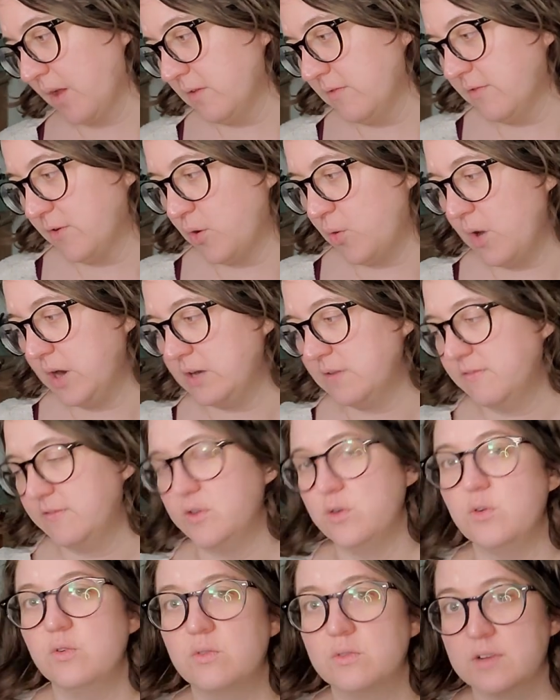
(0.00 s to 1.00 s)
for quite a
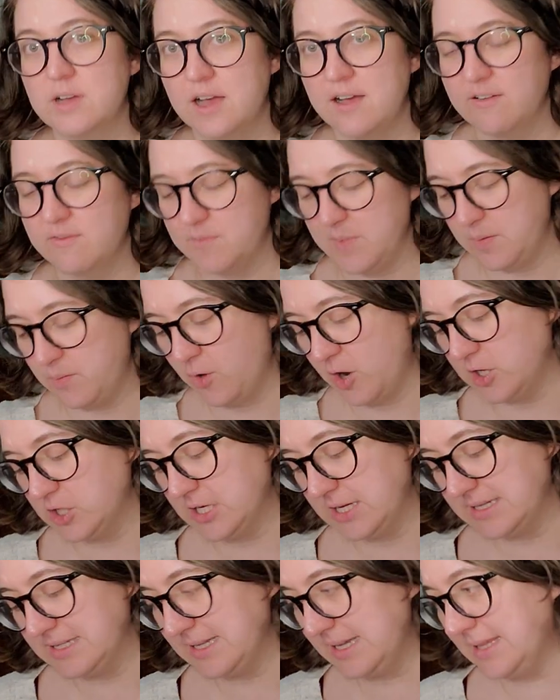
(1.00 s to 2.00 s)
few of my
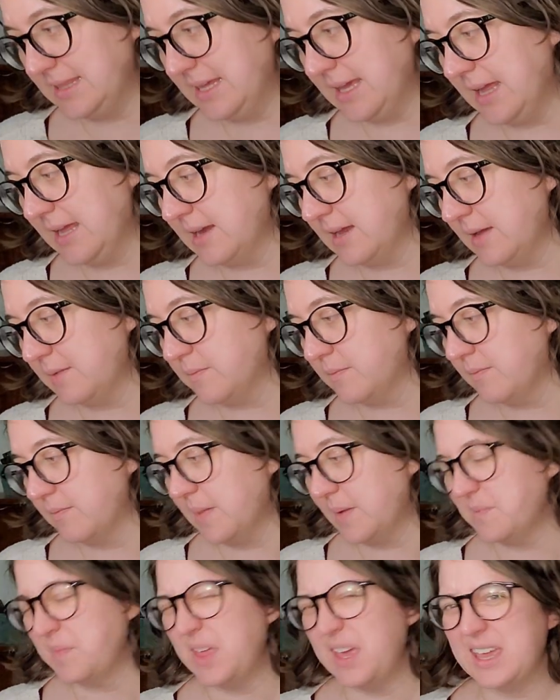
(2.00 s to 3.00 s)
projects lately, and I'm
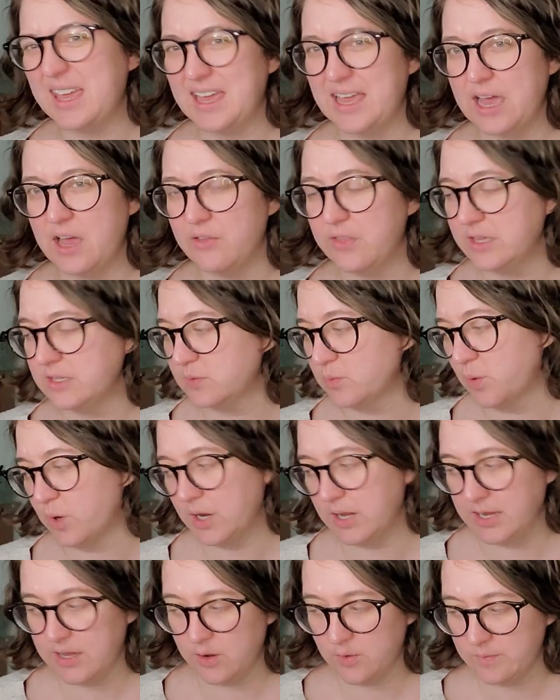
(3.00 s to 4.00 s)
I'm liking how that's
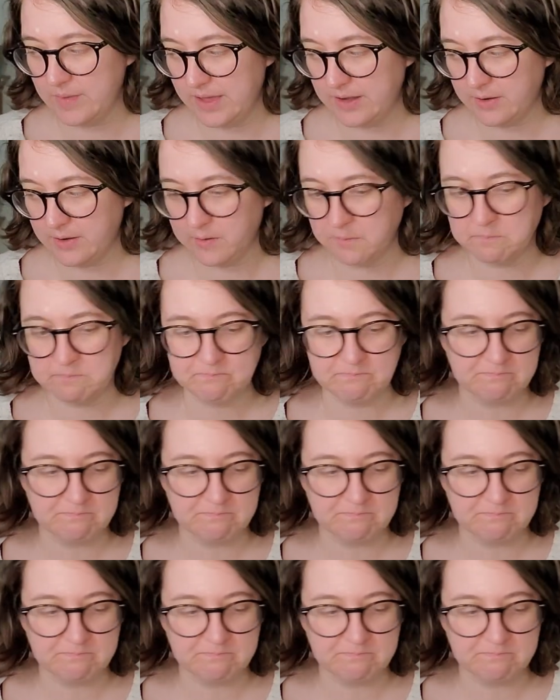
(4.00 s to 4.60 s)
working out better.